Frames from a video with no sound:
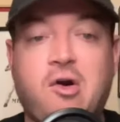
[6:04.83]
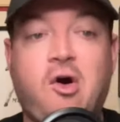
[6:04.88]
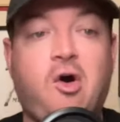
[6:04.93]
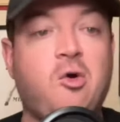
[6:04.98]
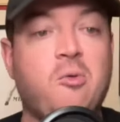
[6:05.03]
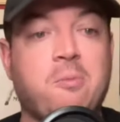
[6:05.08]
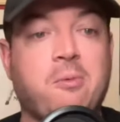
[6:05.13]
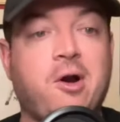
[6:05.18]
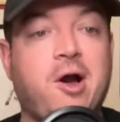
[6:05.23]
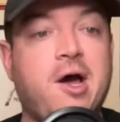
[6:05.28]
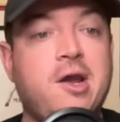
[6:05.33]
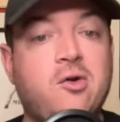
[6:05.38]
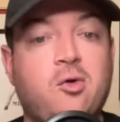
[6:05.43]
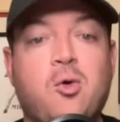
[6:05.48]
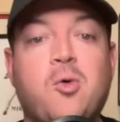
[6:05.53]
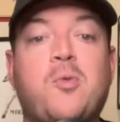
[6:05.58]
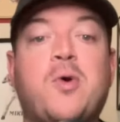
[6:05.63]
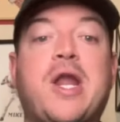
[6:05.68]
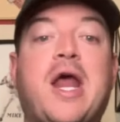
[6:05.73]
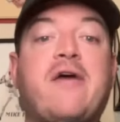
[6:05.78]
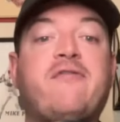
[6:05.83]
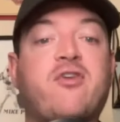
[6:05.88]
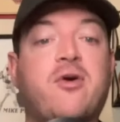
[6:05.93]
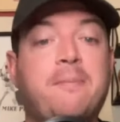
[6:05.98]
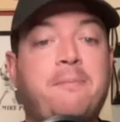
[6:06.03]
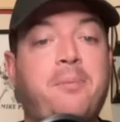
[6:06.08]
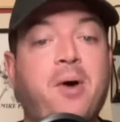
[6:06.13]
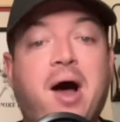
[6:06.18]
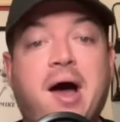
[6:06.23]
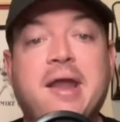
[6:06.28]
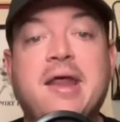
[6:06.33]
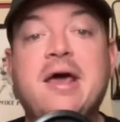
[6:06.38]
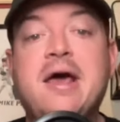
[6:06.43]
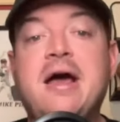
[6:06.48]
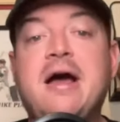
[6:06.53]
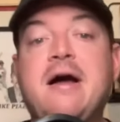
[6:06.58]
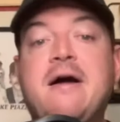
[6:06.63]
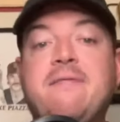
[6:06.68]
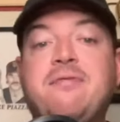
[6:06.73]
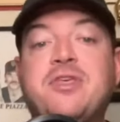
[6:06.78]
home run or whatever, but
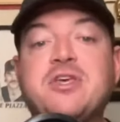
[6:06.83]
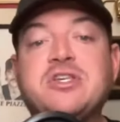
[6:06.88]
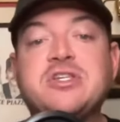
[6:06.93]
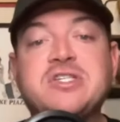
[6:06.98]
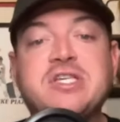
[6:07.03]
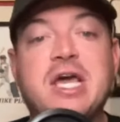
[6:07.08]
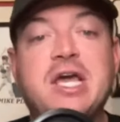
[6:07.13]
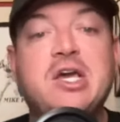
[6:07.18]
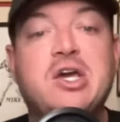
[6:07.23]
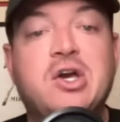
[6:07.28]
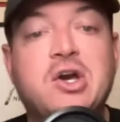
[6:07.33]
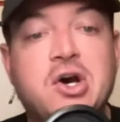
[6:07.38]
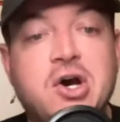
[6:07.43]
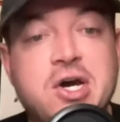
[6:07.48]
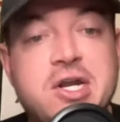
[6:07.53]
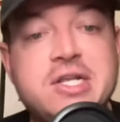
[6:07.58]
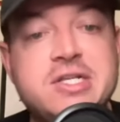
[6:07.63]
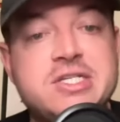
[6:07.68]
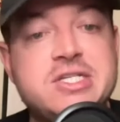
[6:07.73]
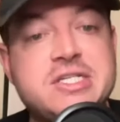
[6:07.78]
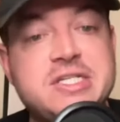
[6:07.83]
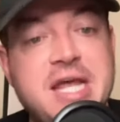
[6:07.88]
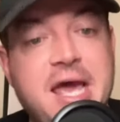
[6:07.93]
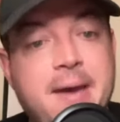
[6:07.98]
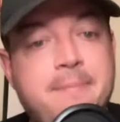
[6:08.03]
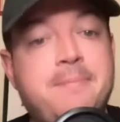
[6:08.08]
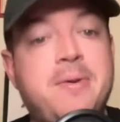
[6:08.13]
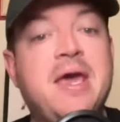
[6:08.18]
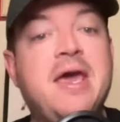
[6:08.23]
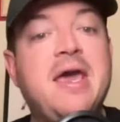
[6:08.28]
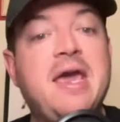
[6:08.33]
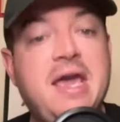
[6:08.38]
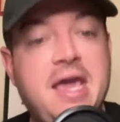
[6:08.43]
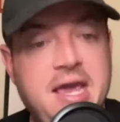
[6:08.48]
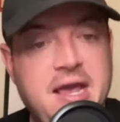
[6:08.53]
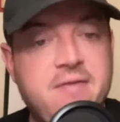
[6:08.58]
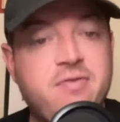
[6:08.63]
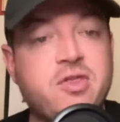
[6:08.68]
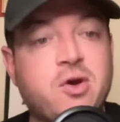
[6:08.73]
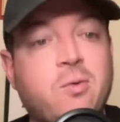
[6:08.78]
this is a good step
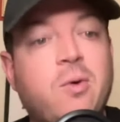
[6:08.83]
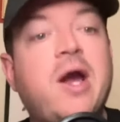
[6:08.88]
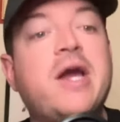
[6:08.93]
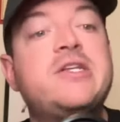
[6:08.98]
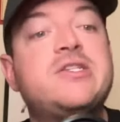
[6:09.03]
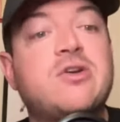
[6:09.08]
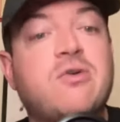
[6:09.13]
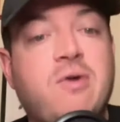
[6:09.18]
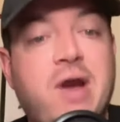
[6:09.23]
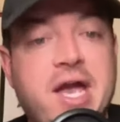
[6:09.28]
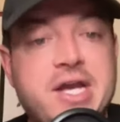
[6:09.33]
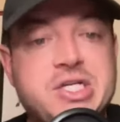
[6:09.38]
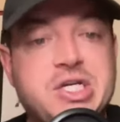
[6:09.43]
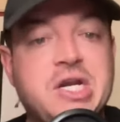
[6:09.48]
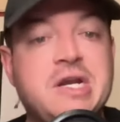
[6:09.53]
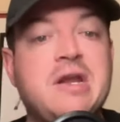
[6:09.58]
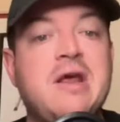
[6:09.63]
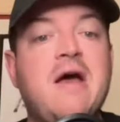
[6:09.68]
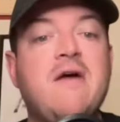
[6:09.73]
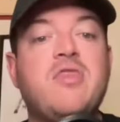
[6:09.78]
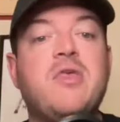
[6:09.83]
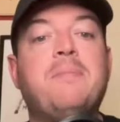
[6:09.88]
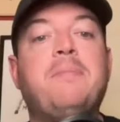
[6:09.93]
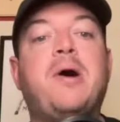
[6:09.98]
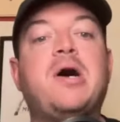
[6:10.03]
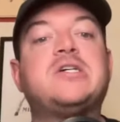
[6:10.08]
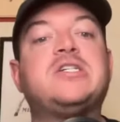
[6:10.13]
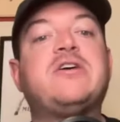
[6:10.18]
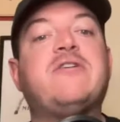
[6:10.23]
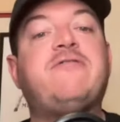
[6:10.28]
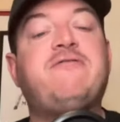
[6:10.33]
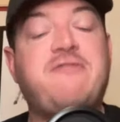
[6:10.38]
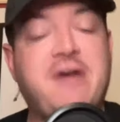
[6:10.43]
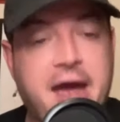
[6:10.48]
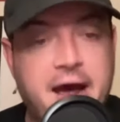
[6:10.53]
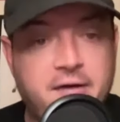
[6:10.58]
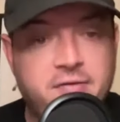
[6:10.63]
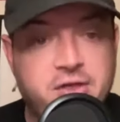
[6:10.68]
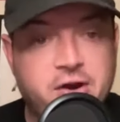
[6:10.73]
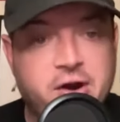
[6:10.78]
in the right direction. The Bucs have
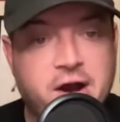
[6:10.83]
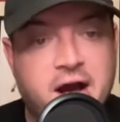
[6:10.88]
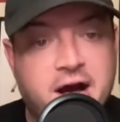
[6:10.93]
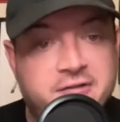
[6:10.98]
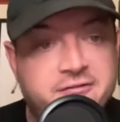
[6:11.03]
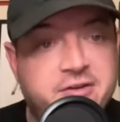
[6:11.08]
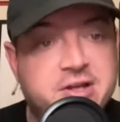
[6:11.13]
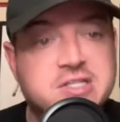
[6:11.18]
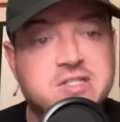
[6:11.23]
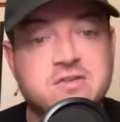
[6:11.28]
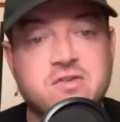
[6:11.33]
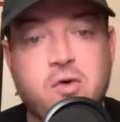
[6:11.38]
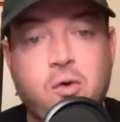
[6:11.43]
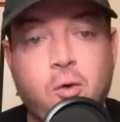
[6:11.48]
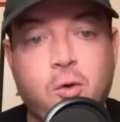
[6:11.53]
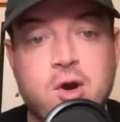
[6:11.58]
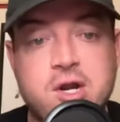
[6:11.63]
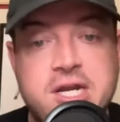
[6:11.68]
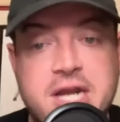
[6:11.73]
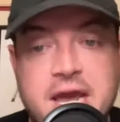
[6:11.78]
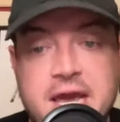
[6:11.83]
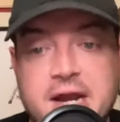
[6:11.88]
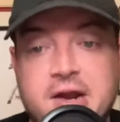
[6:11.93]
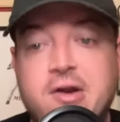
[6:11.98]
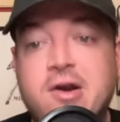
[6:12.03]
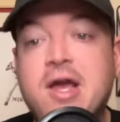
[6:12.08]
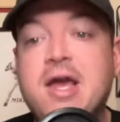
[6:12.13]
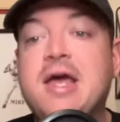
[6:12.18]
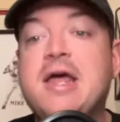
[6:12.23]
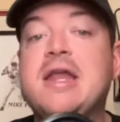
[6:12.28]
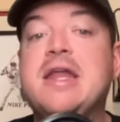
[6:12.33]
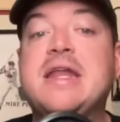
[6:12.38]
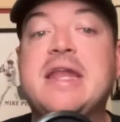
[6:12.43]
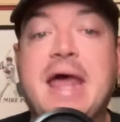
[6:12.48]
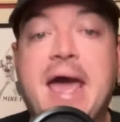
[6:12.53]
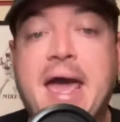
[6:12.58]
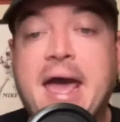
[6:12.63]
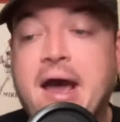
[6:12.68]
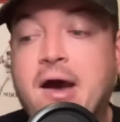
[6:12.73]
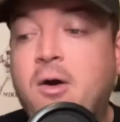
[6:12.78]
found their offensive coordinator.
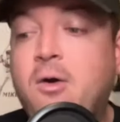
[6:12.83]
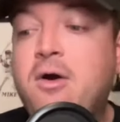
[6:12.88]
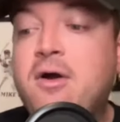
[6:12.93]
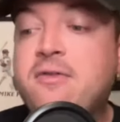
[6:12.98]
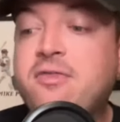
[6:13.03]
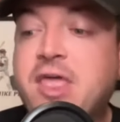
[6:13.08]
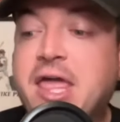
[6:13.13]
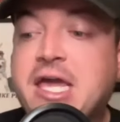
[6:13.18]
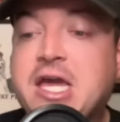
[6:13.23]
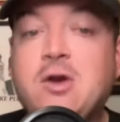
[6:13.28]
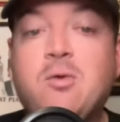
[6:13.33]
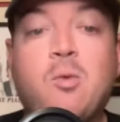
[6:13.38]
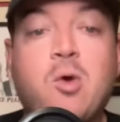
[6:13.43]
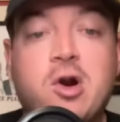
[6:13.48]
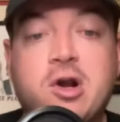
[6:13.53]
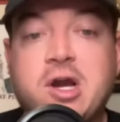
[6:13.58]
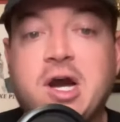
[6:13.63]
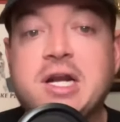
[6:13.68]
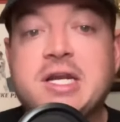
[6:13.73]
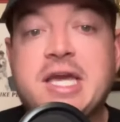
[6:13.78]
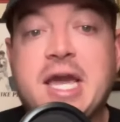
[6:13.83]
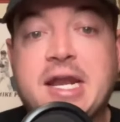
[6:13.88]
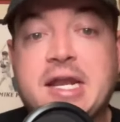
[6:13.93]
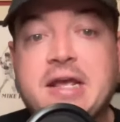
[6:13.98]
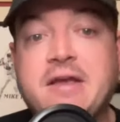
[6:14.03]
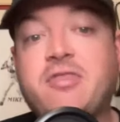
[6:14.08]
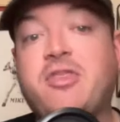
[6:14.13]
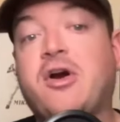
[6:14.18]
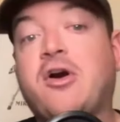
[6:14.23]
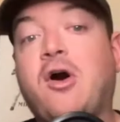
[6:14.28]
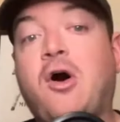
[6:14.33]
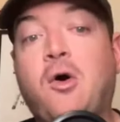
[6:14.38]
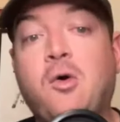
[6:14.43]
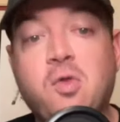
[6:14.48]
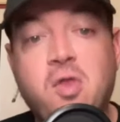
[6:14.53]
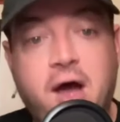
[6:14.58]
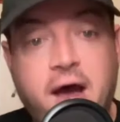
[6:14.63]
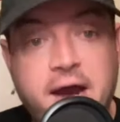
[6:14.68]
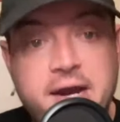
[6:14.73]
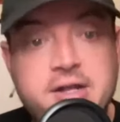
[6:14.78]
Now they can work on getting their
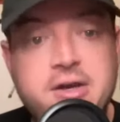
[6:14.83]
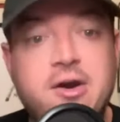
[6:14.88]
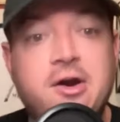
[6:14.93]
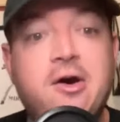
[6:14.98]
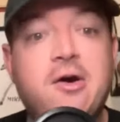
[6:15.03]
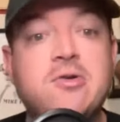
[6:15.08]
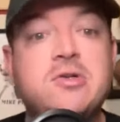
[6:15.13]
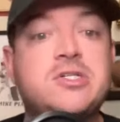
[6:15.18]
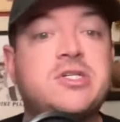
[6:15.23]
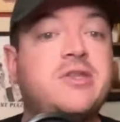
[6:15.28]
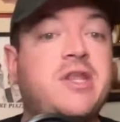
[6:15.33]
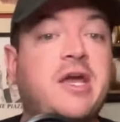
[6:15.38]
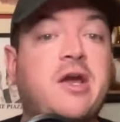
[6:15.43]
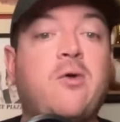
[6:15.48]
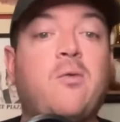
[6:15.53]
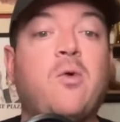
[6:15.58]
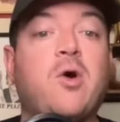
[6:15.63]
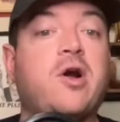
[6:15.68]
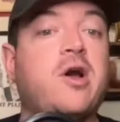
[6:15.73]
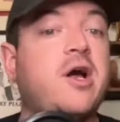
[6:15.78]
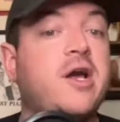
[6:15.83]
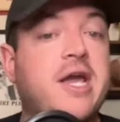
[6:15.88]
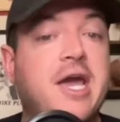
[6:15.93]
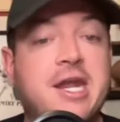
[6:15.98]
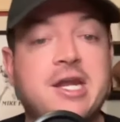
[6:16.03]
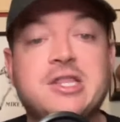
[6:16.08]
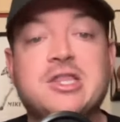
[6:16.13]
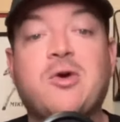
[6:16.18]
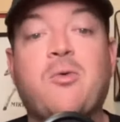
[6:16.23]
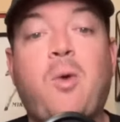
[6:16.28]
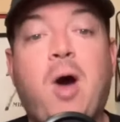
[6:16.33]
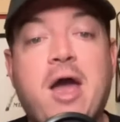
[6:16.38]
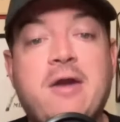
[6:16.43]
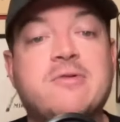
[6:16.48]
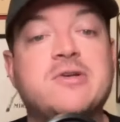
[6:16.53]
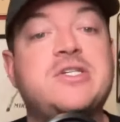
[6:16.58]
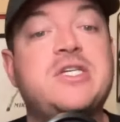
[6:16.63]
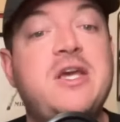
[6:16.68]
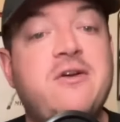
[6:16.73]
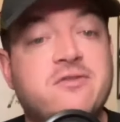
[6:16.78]
O-line coach. They can work on getting their wide
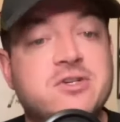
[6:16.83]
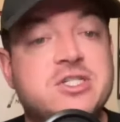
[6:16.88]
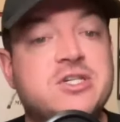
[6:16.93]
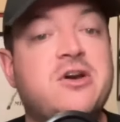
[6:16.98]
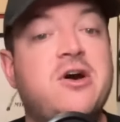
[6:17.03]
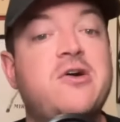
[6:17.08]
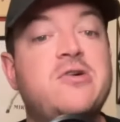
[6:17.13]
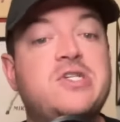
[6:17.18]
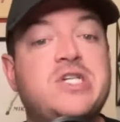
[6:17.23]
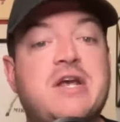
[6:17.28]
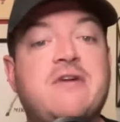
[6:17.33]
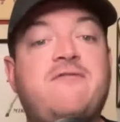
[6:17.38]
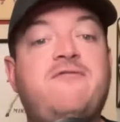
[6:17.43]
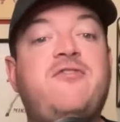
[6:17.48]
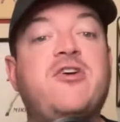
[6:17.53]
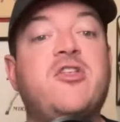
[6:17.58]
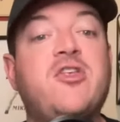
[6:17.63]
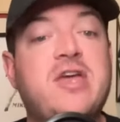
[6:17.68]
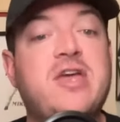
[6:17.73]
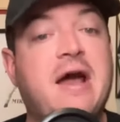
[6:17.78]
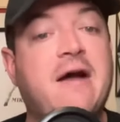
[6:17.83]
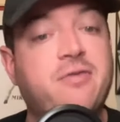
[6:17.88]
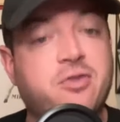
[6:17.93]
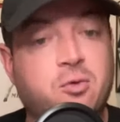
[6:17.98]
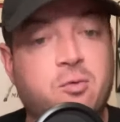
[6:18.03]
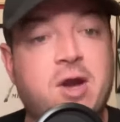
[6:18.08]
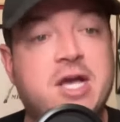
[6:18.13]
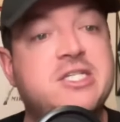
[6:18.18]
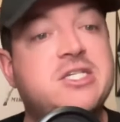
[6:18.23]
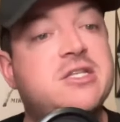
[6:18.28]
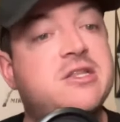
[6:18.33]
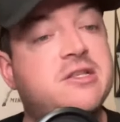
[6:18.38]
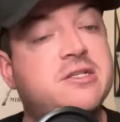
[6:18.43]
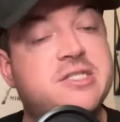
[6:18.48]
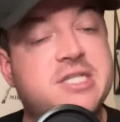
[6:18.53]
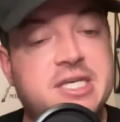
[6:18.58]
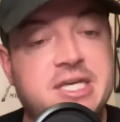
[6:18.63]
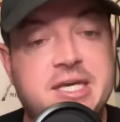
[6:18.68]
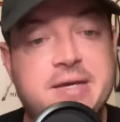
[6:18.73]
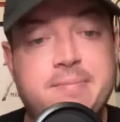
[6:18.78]
receivers coach and filling out the rest of the
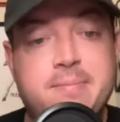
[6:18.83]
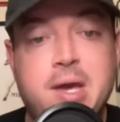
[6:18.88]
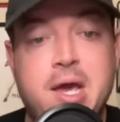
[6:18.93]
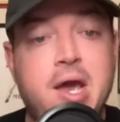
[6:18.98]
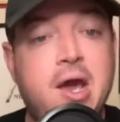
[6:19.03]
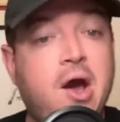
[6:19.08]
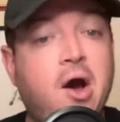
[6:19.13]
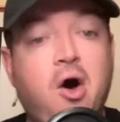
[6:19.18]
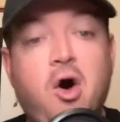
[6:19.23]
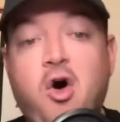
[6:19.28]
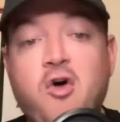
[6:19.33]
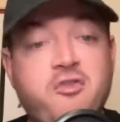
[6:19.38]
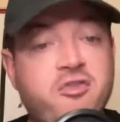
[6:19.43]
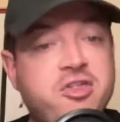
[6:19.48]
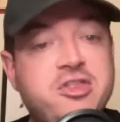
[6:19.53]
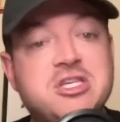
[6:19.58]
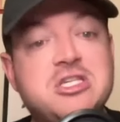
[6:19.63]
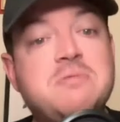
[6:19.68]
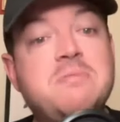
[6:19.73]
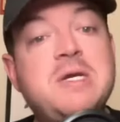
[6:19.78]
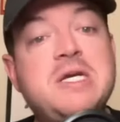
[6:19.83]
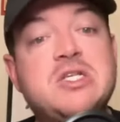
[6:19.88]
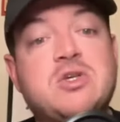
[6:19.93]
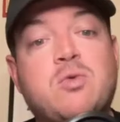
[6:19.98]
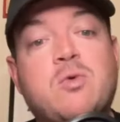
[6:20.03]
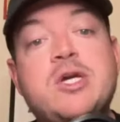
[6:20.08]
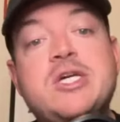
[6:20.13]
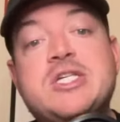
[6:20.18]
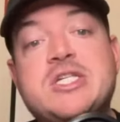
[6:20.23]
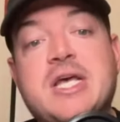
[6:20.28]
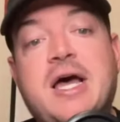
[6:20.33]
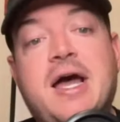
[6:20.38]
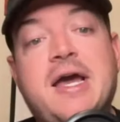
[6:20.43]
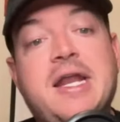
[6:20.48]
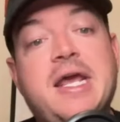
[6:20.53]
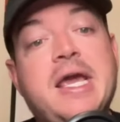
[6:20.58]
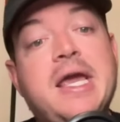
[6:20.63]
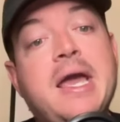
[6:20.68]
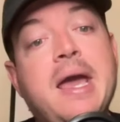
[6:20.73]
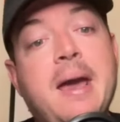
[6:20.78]
team. Hopefully this means
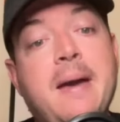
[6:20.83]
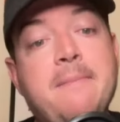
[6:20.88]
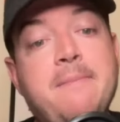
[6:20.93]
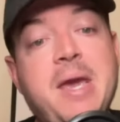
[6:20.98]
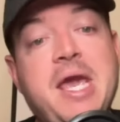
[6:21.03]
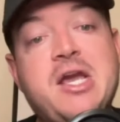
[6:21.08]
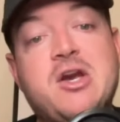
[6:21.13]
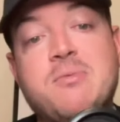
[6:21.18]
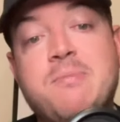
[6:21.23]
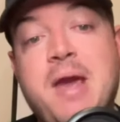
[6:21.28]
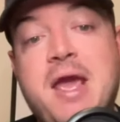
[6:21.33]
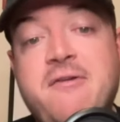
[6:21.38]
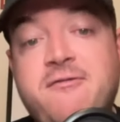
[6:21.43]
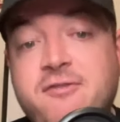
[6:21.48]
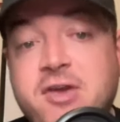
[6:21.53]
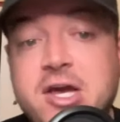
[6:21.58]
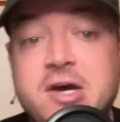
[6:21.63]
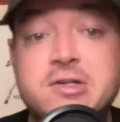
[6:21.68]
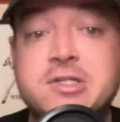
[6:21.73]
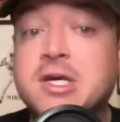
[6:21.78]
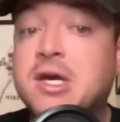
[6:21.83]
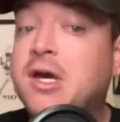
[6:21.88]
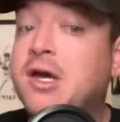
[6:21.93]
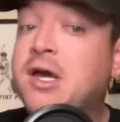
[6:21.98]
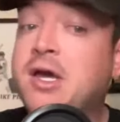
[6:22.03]
re-signing Baker Mayfield.